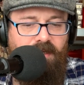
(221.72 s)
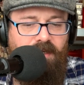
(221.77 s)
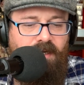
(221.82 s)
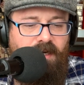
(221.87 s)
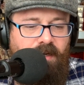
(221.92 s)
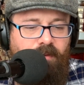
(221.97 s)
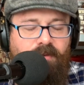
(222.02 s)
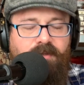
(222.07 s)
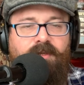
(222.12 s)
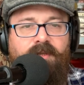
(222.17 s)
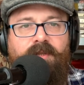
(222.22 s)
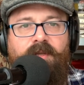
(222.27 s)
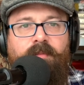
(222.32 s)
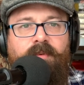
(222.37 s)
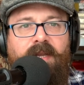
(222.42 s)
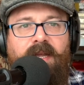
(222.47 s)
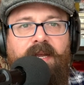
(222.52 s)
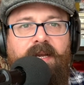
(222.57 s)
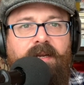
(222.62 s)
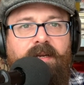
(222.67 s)
I was on the
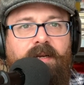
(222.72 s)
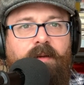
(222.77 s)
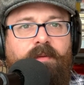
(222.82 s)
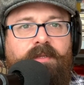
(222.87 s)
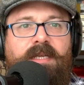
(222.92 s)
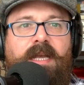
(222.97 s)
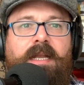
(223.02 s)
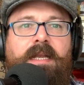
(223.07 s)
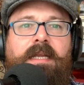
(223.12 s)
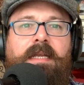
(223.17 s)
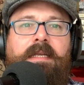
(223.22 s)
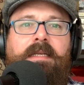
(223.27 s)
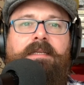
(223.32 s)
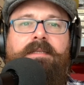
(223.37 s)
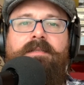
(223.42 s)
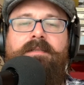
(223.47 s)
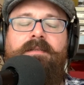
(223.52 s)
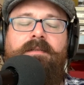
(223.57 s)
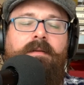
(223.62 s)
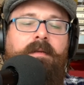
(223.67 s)
plane and I was heading
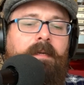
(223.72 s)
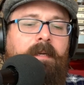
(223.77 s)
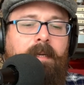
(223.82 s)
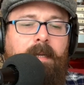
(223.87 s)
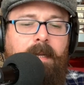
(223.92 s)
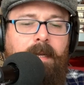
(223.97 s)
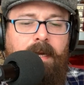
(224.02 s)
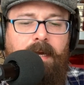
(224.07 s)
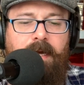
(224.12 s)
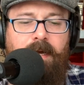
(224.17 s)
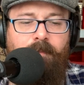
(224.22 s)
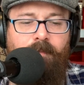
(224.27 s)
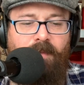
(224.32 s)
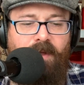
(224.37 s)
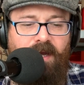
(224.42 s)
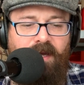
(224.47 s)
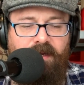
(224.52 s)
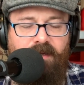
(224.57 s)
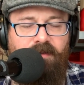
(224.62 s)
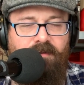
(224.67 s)
east, and
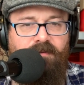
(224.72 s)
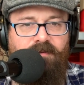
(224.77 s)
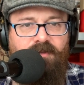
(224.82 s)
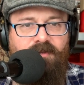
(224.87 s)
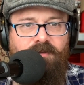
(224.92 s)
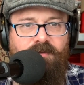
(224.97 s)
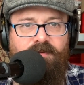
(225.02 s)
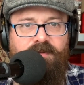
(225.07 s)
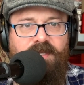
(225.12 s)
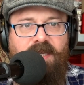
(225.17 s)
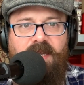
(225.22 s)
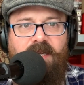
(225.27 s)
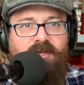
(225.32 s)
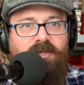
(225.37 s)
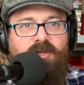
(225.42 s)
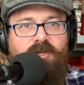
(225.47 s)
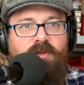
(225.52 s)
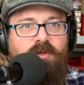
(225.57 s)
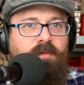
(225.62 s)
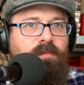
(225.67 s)
I could sort of say,
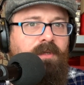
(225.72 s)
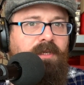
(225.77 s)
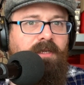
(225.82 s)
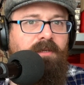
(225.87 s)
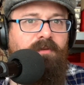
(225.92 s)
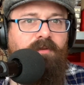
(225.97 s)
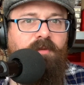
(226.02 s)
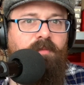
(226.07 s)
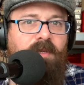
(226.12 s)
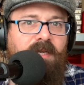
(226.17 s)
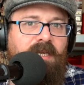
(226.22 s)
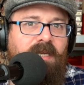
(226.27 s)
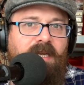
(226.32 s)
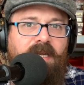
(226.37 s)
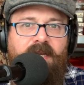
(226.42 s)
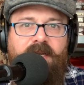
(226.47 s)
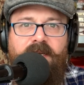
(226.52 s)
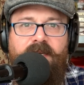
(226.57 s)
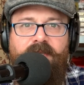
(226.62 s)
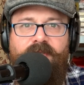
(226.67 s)
"Excuse me, can you speak
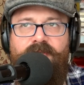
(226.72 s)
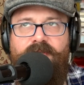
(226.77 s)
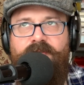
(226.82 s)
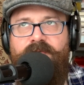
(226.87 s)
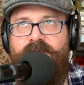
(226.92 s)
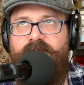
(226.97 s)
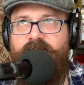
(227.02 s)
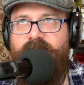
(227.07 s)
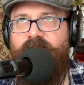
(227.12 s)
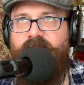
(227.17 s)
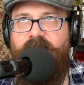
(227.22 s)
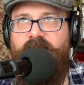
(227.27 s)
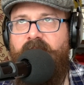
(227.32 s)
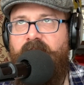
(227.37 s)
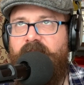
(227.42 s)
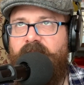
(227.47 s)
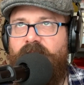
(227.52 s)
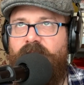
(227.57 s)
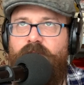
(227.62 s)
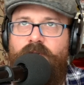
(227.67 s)
English?
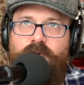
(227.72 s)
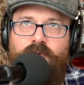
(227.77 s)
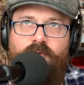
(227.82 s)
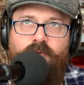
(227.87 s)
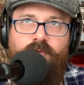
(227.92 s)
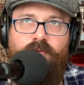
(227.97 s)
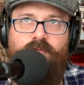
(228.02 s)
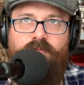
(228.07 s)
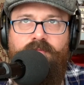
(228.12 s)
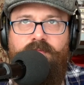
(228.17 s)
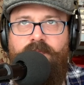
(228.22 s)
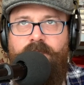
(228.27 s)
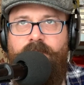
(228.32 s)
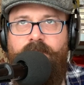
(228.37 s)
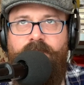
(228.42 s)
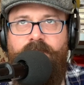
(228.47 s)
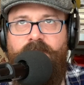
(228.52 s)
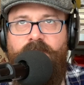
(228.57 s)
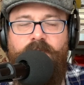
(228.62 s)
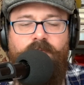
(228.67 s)
Thank you.
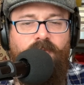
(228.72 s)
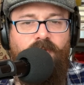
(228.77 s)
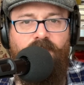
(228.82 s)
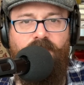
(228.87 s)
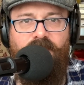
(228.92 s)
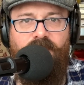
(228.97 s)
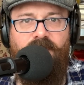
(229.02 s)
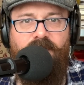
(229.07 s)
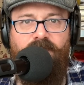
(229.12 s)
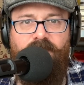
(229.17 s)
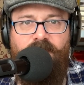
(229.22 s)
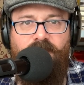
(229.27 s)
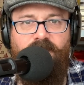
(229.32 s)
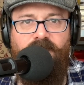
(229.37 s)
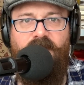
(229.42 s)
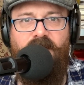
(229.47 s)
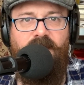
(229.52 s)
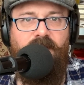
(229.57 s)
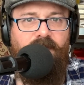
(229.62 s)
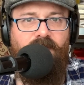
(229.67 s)
Good morning, good
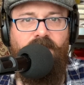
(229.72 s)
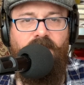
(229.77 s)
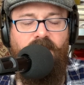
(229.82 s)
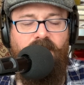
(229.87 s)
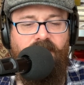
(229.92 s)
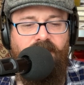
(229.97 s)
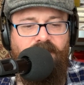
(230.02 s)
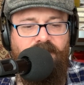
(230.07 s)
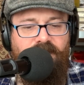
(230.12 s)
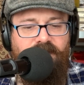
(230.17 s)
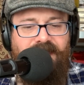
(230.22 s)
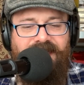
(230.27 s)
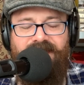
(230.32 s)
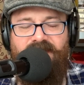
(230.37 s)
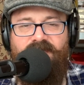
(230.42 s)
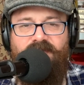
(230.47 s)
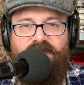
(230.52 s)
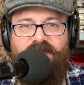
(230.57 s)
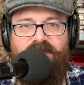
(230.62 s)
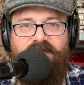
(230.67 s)
day, good night," that
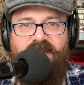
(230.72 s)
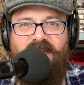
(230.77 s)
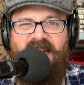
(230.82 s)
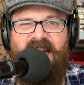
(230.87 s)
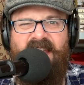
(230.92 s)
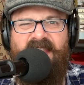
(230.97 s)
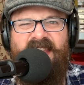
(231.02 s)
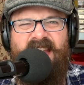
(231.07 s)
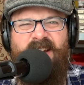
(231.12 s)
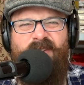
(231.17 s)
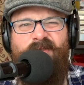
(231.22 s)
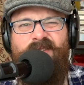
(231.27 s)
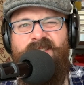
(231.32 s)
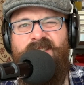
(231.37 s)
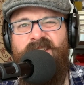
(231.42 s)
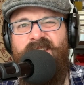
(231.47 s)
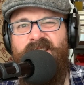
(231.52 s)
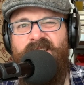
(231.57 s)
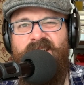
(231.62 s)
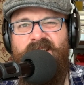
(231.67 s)
sort of thing. And that was
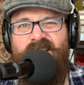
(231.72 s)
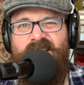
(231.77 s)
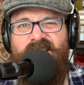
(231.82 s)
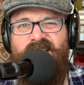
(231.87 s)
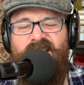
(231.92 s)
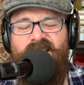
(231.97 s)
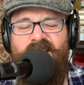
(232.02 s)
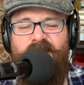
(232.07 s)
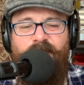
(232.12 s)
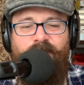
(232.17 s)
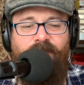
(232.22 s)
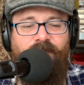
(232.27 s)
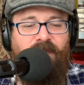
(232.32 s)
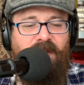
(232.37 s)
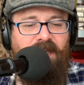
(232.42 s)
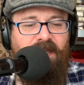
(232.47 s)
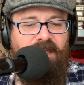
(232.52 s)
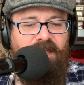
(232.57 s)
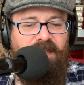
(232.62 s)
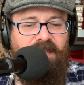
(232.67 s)
it.
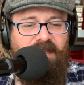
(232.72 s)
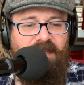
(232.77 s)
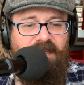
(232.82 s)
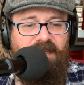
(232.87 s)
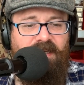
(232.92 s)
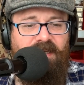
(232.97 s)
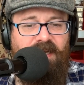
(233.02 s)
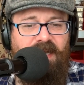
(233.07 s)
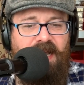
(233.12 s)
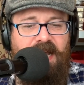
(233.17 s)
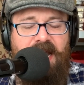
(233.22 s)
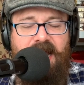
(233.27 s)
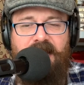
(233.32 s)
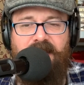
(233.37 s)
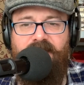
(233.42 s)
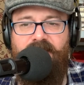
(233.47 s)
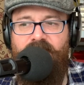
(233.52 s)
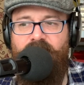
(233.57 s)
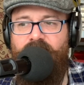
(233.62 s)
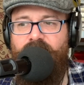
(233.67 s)

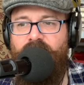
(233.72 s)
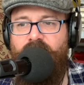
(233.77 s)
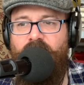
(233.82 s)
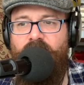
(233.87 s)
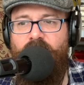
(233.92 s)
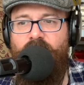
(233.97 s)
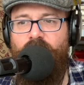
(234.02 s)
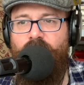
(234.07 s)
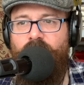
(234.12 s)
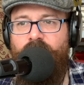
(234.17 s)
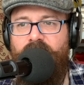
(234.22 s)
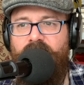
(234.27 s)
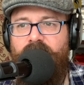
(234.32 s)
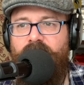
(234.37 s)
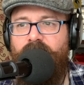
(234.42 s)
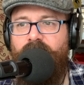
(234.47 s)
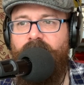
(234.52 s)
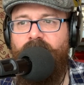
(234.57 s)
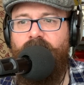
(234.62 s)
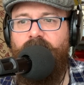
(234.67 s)
Had no
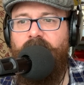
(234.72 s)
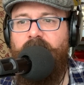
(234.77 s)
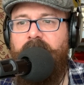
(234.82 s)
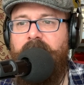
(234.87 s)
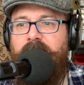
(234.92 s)
real